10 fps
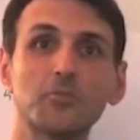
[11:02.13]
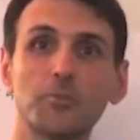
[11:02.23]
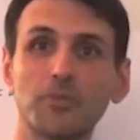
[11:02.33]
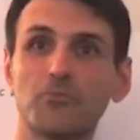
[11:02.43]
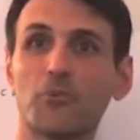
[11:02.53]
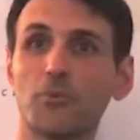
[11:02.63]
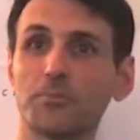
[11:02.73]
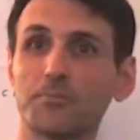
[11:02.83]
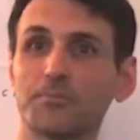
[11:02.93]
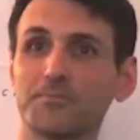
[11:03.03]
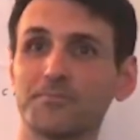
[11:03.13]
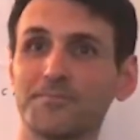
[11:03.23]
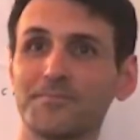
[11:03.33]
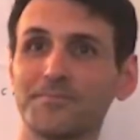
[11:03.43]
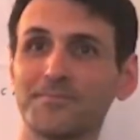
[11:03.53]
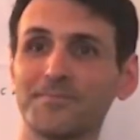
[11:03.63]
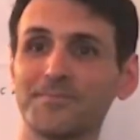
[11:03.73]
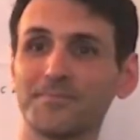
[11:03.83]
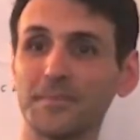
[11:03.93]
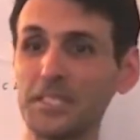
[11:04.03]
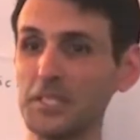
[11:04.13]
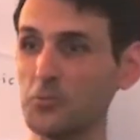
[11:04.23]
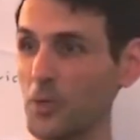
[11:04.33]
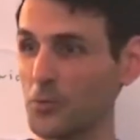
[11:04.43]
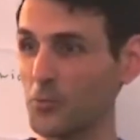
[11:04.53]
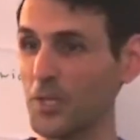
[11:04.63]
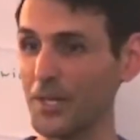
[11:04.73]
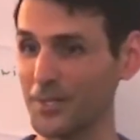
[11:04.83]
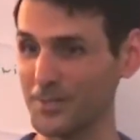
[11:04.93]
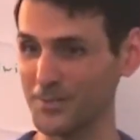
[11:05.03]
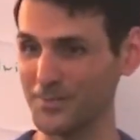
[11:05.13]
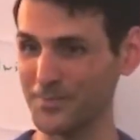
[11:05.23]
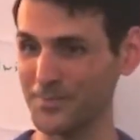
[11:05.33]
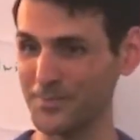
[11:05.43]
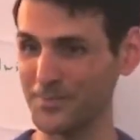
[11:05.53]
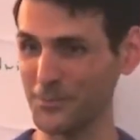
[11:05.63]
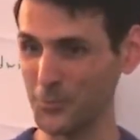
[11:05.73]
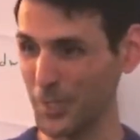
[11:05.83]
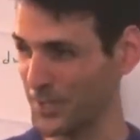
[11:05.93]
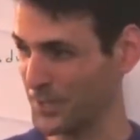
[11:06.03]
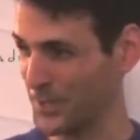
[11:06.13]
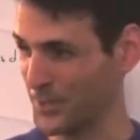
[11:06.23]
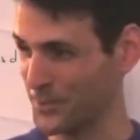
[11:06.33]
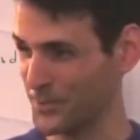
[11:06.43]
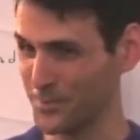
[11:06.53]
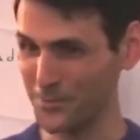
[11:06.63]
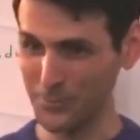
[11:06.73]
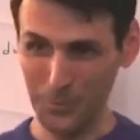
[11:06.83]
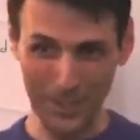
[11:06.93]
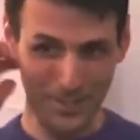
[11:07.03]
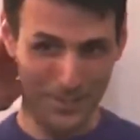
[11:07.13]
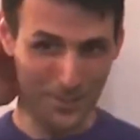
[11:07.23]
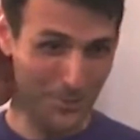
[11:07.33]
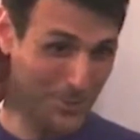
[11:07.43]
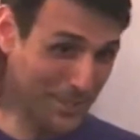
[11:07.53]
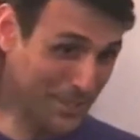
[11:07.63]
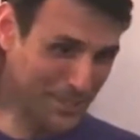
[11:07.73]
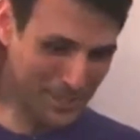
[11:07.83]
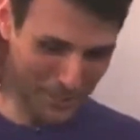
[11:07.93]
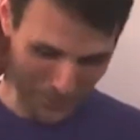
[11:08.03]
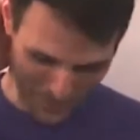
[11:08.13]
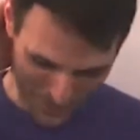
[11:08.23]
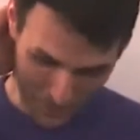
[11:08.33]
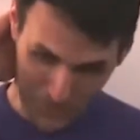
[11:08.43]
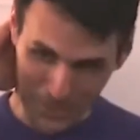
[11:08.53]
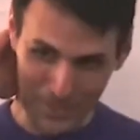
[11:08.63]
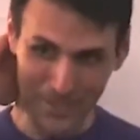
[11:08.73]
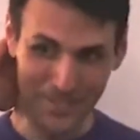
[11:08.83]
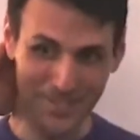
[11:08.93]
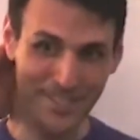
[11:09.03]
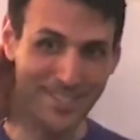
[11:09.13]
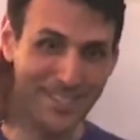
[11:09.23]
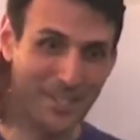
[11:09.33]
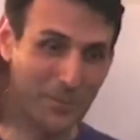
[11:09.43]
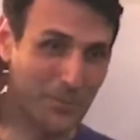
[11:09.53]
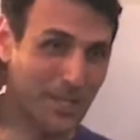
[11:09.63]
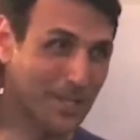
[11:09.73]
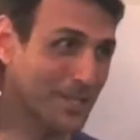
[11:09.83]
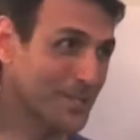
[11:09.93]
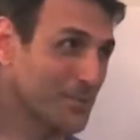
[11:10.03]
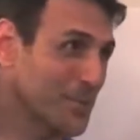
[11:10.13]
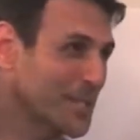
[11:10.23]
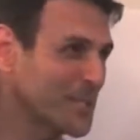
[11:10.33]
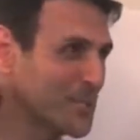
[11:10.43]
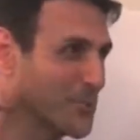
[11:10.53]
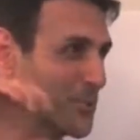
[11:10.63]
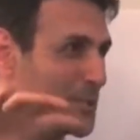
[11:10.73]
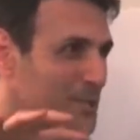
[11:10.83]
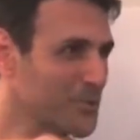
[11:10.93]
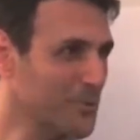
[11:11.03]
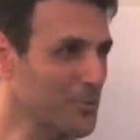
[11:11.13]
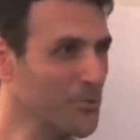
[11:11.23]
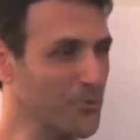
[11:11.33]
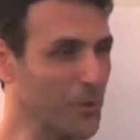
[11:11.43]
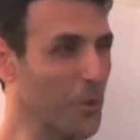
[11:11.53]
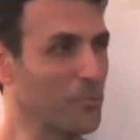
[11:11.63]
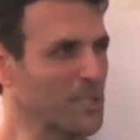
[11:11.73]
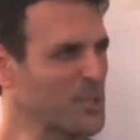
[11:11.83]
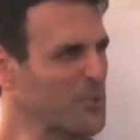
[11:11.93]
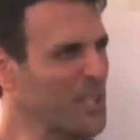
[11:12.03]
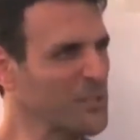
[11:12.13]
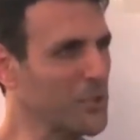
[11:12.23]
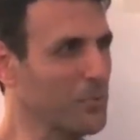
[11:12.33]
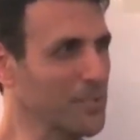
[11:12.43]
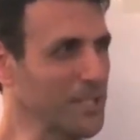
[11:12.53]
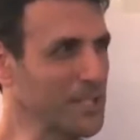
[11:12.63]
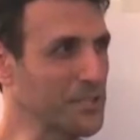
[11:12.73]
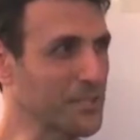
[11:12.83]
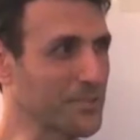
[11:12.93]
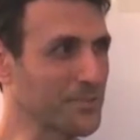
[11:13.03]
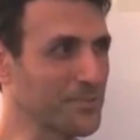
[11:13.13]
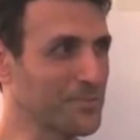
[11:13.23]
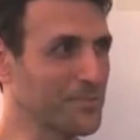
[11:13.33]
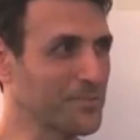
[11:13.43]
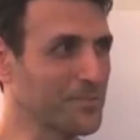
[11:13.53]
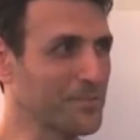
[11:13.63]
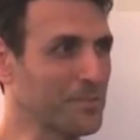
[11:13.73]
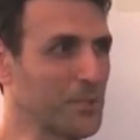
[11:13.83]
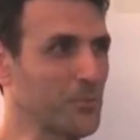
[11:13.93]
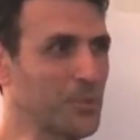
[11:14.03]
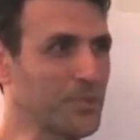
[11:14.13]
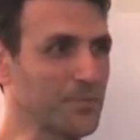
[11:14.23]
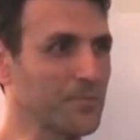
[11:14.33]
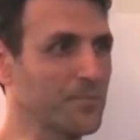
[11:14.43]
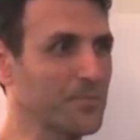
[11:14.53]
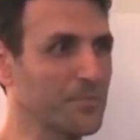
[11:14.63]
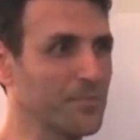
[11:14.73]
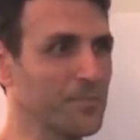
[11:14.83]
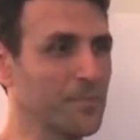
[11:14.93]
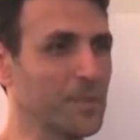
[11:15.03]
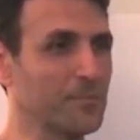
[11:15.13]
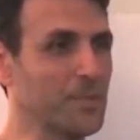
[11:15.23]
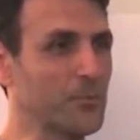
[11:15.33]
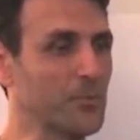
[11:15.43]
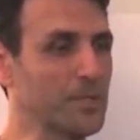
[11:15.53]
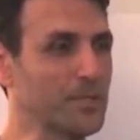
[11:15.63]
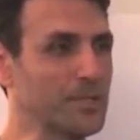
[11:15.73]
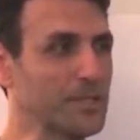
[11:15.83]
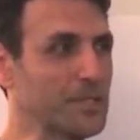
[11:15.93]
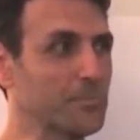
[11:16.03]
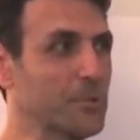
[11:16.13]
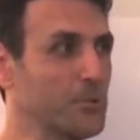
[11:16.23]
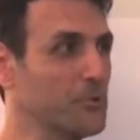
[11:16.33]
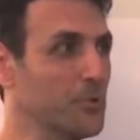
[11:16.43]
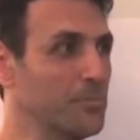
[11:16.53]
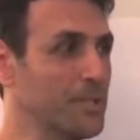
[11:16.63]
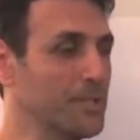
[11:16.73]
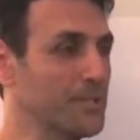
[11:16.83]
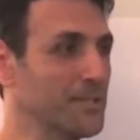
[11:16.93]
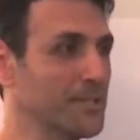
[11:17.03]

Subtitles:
human form. This is what we are right now, right? At least as long as we are here, we are sort of a strange combination between a spiritual being